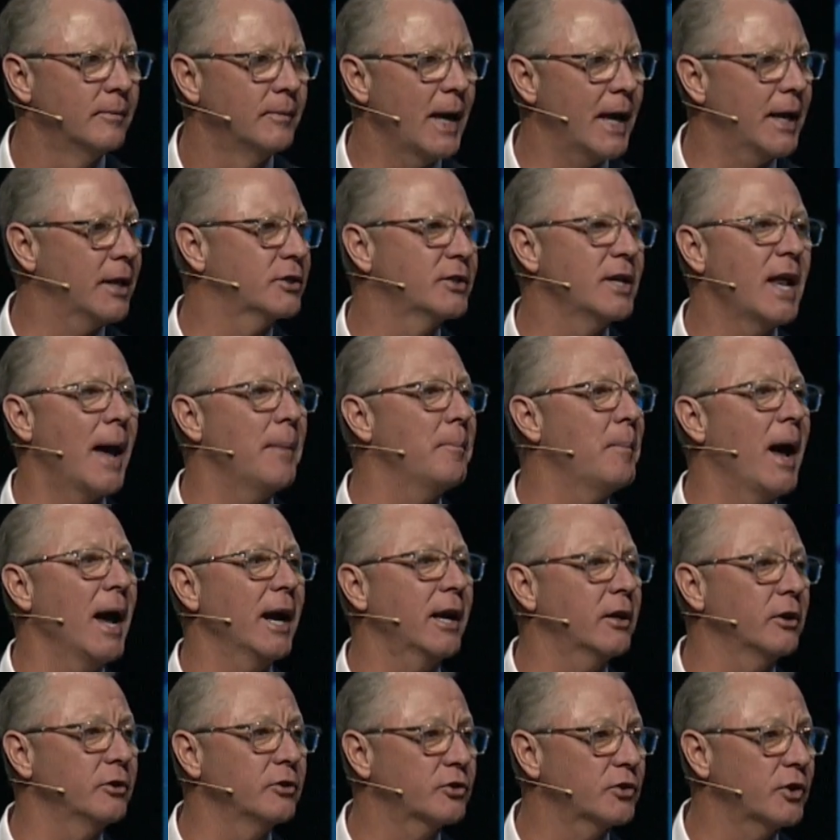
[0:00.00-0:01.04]
That is not my
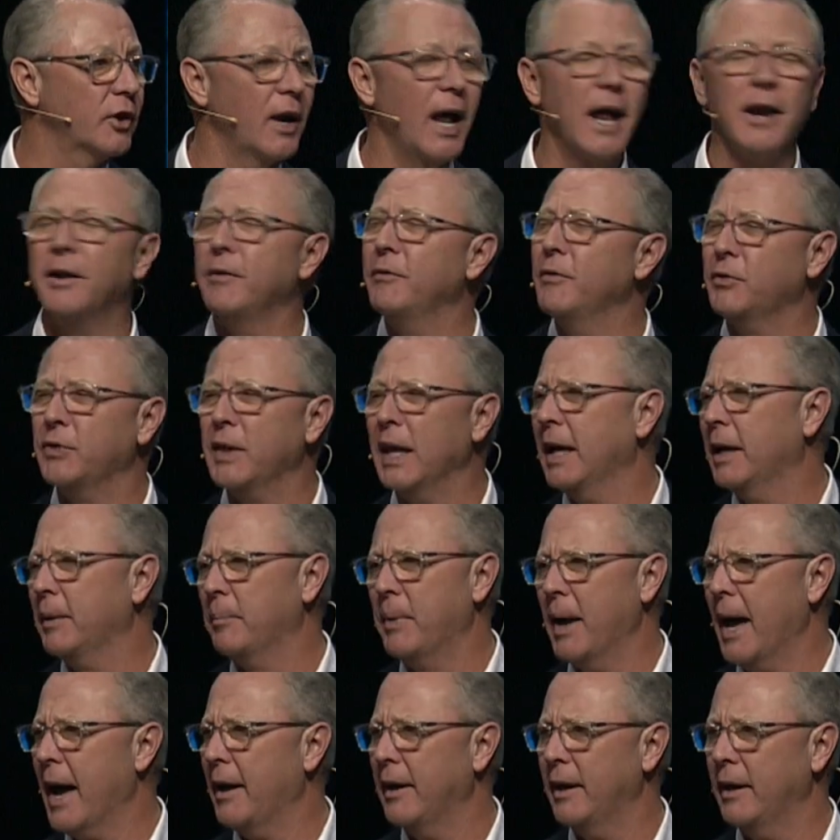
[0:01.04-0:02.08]
concern. I don't even think
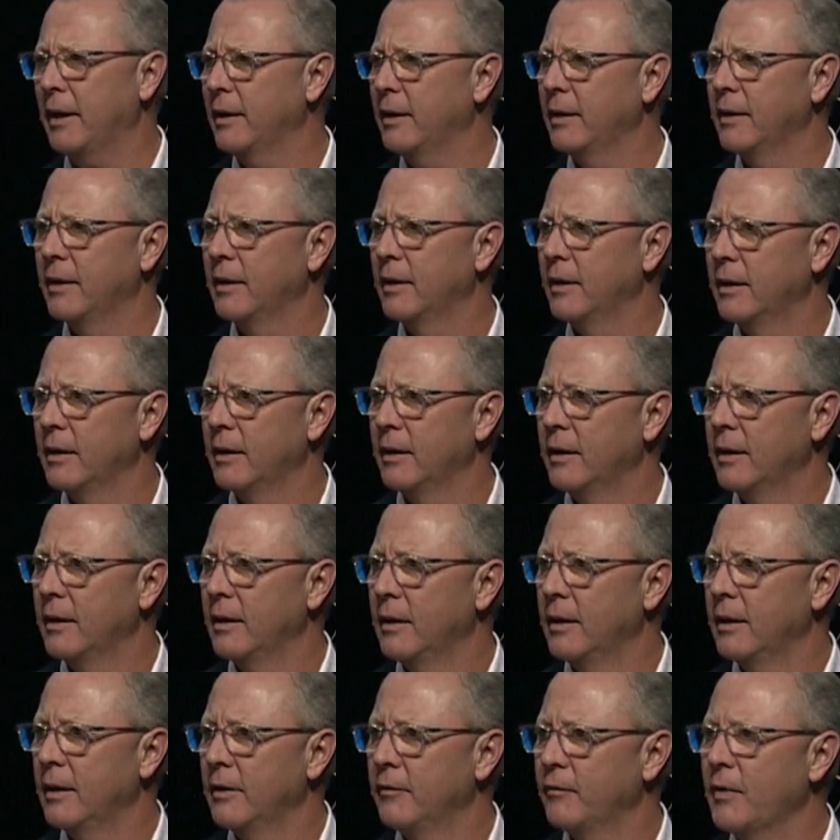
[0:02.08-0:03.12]
about it.
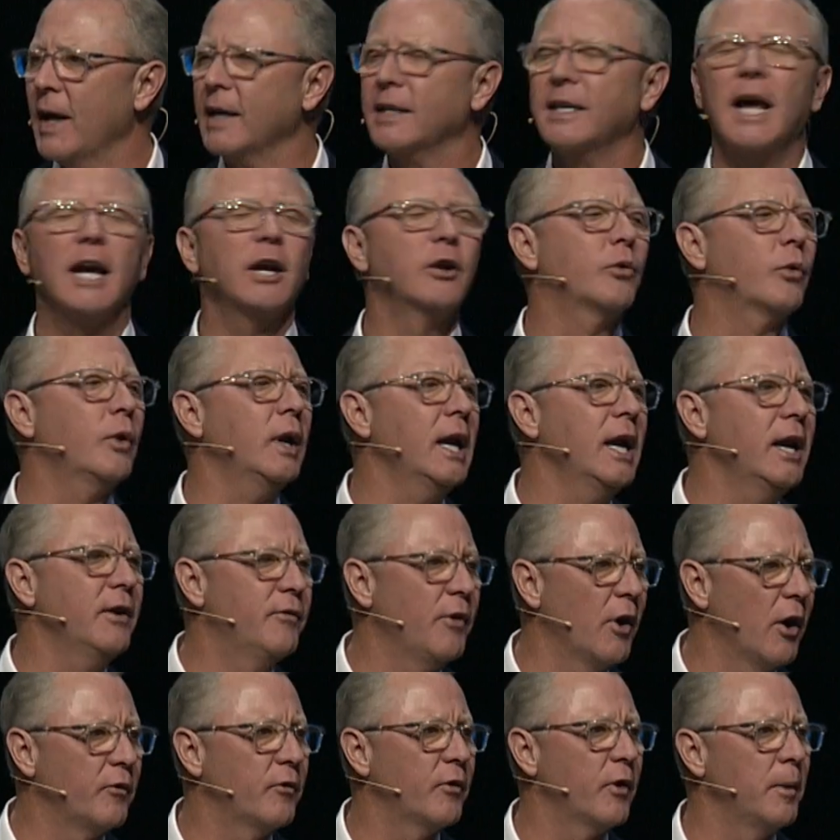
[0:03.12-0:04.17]
In fact, I
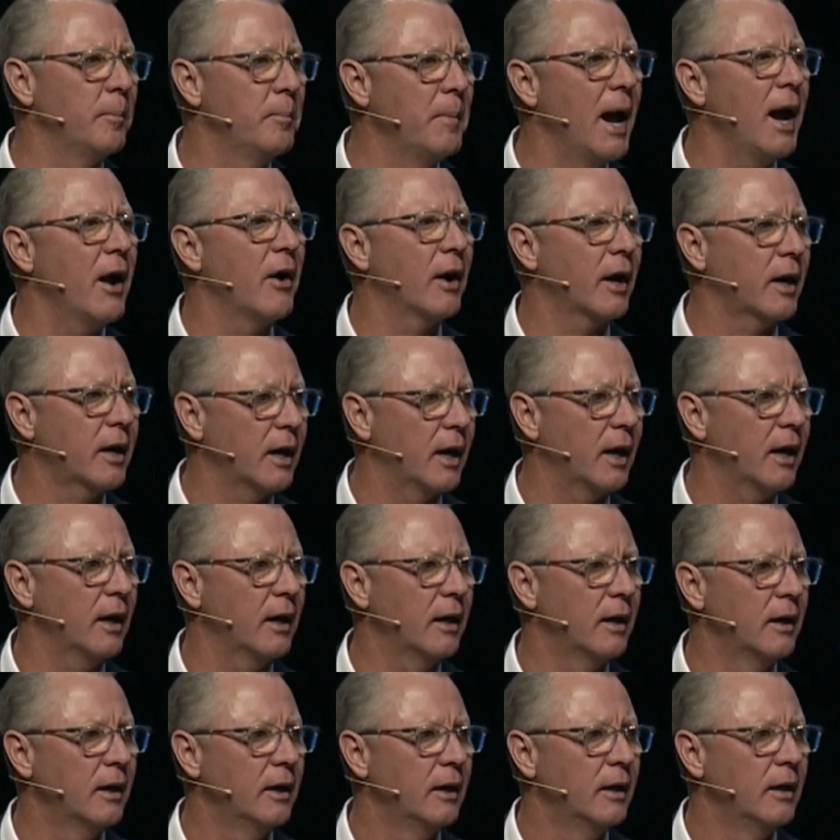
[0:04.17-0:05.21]
grieve over America,
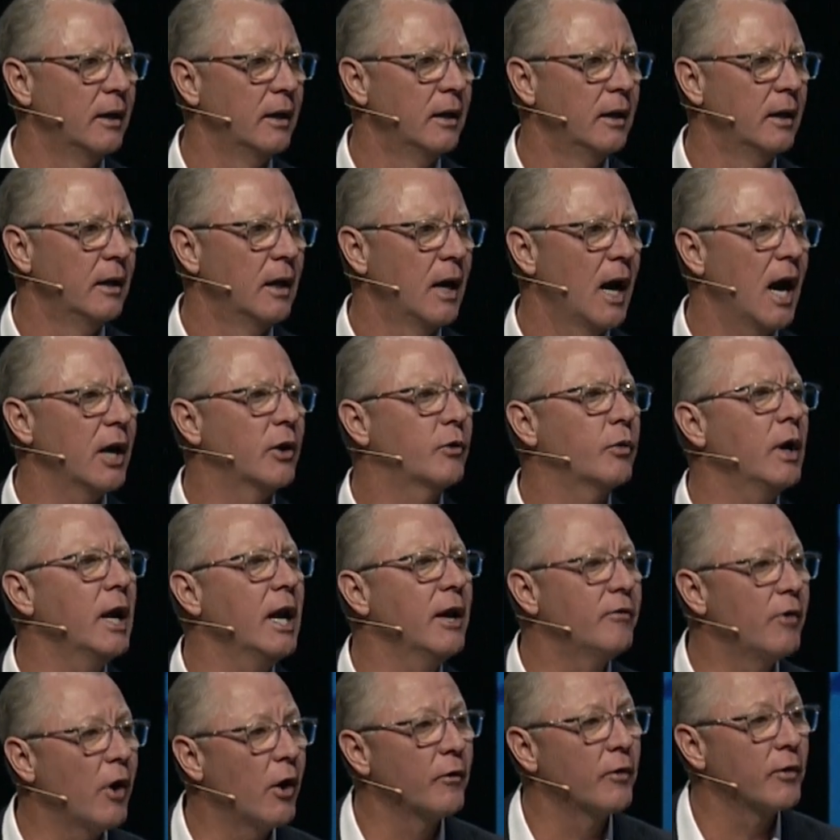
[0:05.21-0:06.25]
I
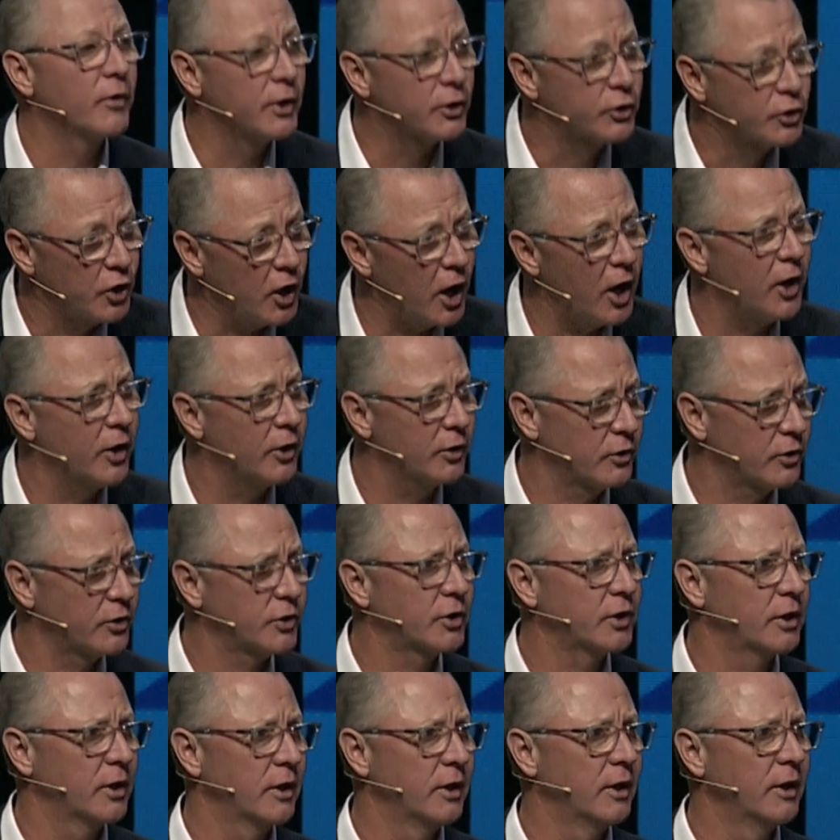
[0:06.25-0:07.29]
grieve over the church
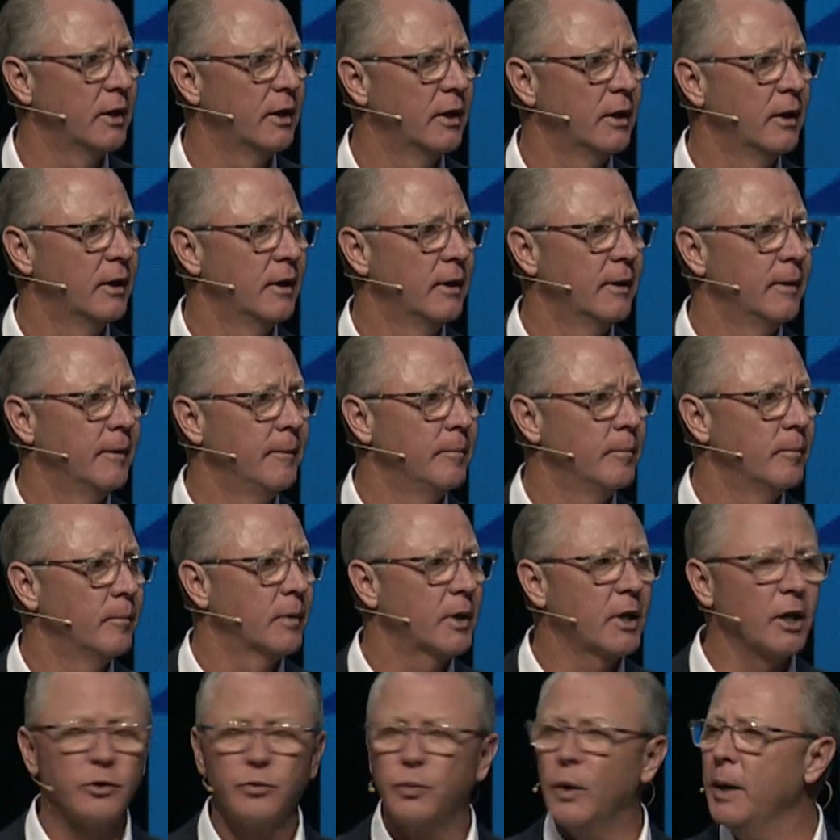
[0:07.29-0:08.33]

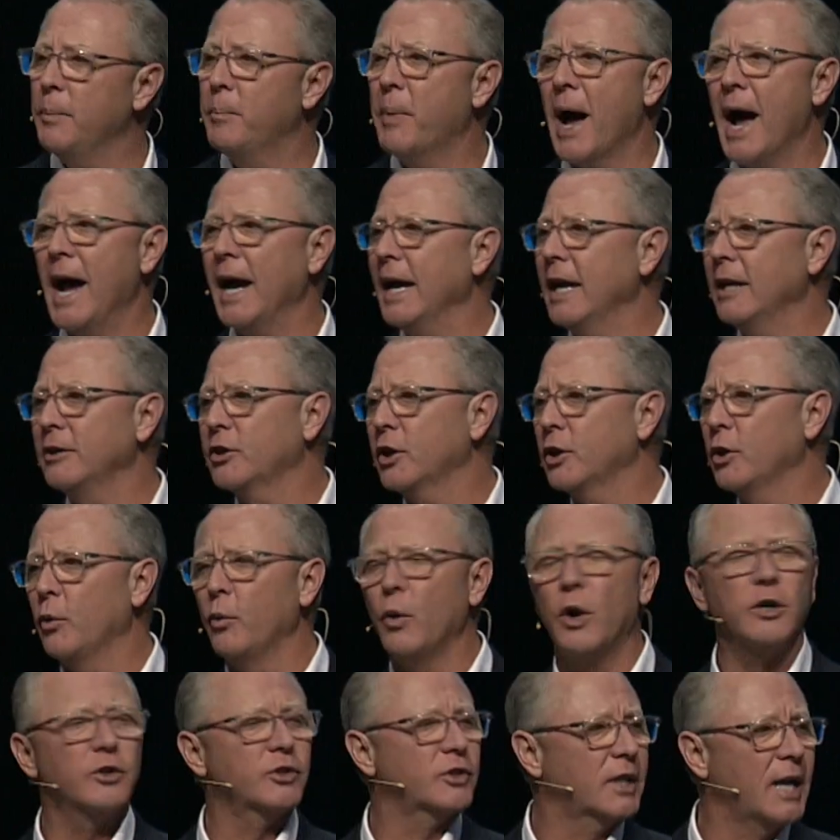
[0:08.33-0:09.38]
because we buy into the
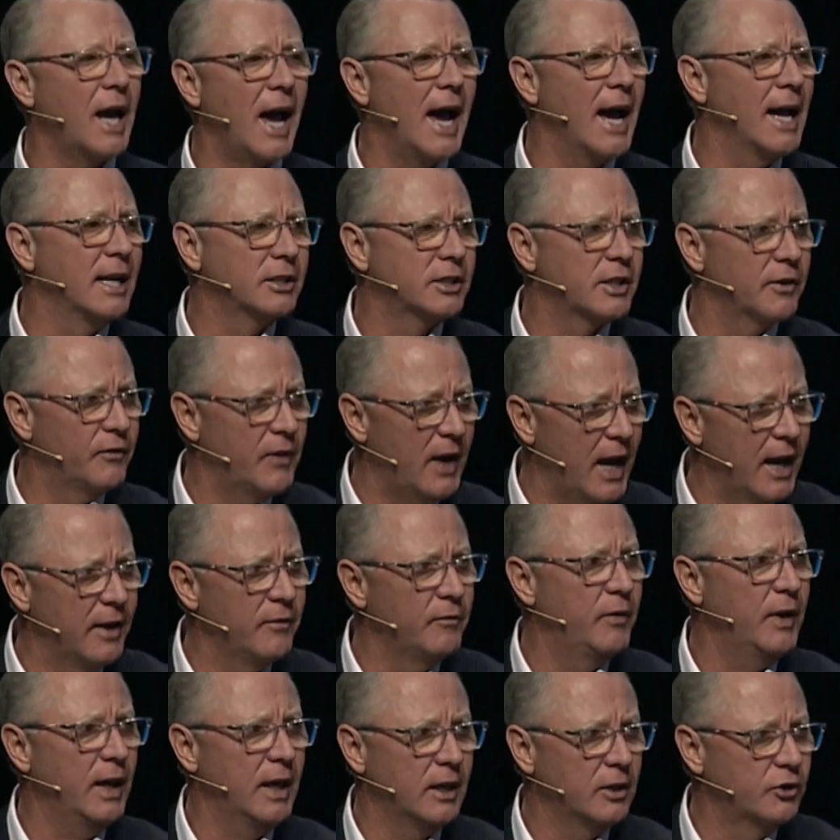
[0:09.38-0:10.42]
worst kinds of
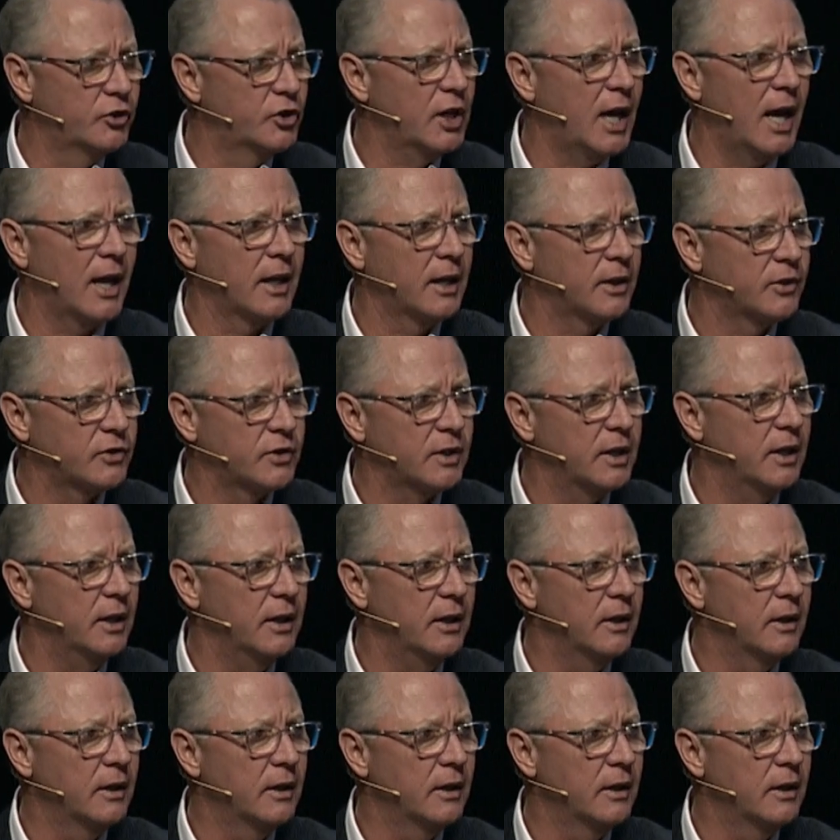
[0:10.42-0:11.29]
envy and jealousy.